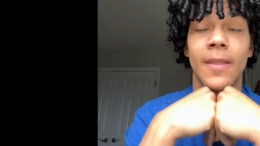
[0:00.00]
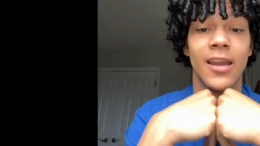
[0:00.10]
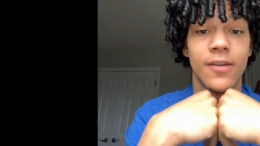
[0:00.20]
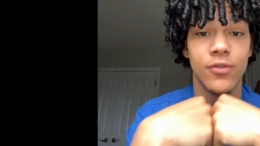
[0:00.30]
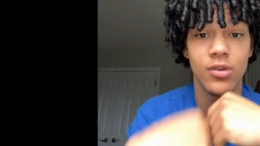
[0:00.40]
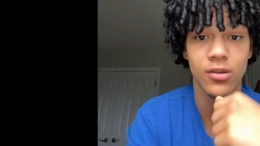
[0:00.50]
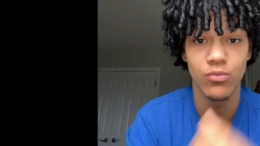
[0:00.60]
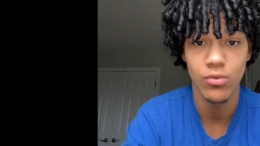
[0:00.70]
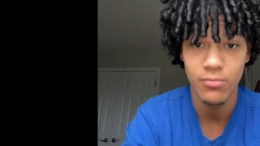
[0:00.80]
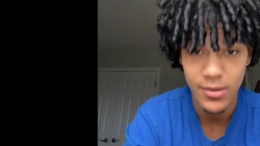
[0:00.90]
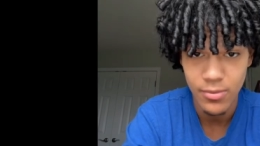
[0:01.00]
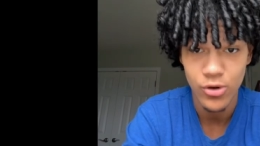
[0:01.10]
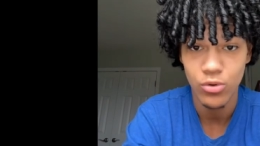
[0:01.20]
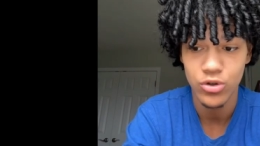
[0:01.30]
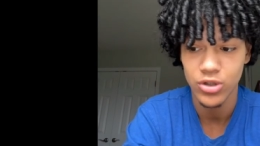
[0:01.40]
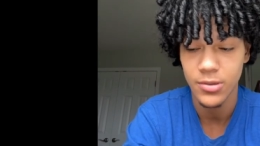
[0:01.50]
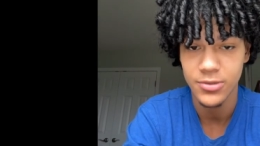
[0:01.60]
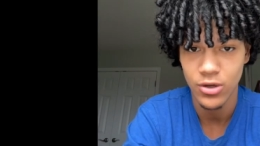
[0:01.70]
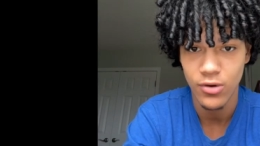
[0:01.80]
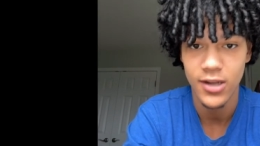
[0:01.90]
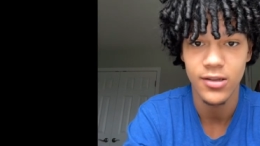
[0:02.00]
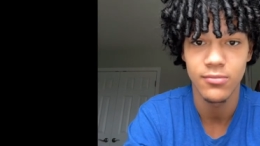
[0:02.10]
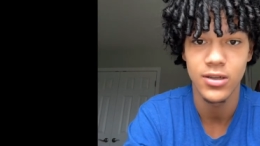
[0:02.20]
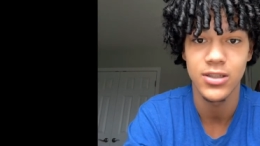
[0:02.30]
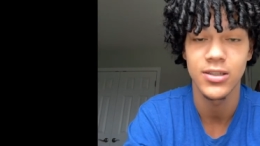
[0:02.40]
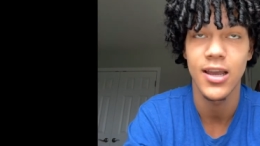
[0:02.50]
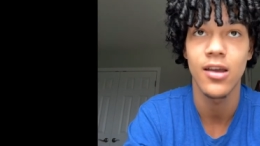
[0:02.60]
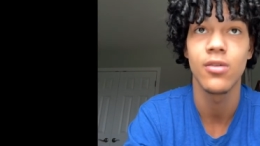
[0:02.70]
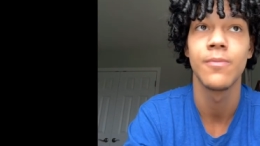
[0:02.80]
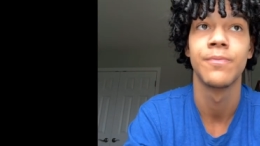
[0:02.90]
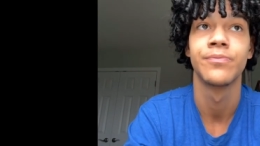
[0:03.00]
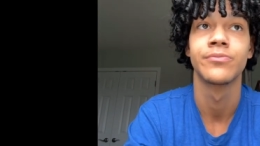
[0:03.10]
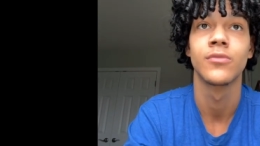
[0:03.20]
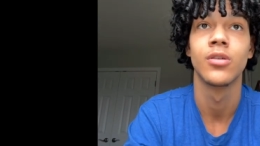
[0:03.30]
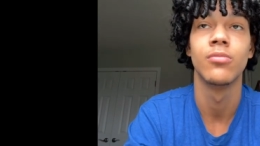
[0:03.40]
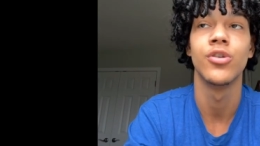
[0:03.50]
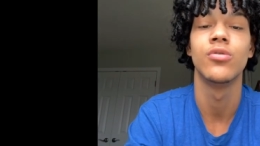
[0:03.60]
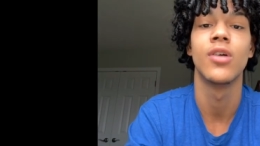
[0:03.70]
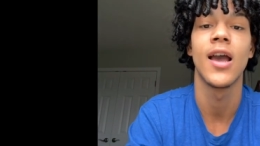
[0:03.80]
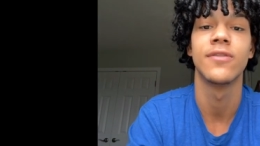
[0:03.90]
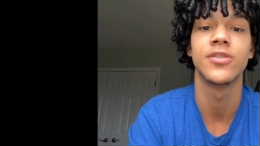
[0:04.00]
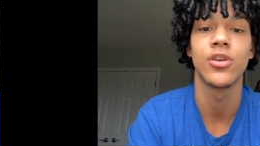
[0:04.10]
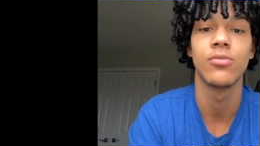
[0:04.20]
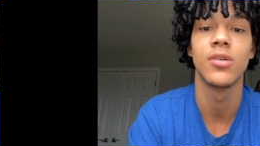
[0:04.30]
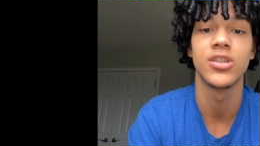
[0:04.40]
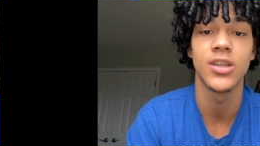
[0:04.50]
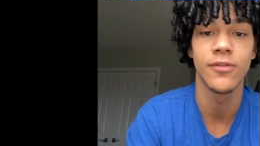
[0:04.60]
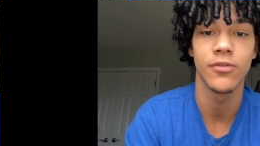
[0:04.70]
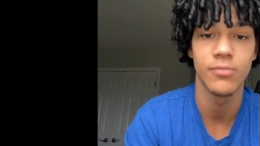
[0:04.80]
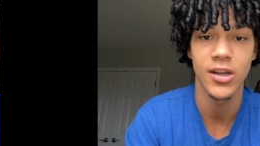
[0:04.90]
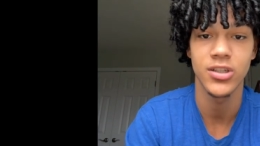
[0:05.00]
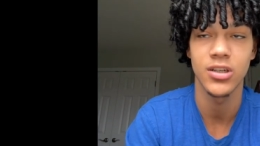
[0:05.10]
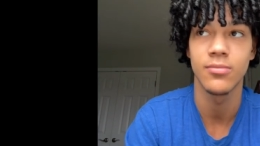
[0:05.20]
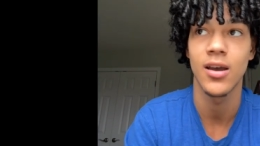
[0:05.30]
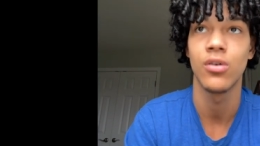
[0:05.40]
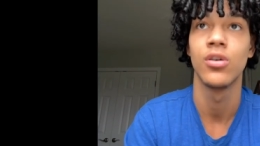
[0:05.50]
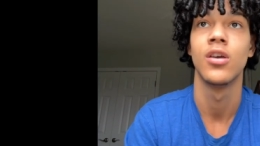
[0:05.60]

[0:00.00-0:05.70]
And if you can remember your dreams and write them bitches down, bro, you're gonna have so much information about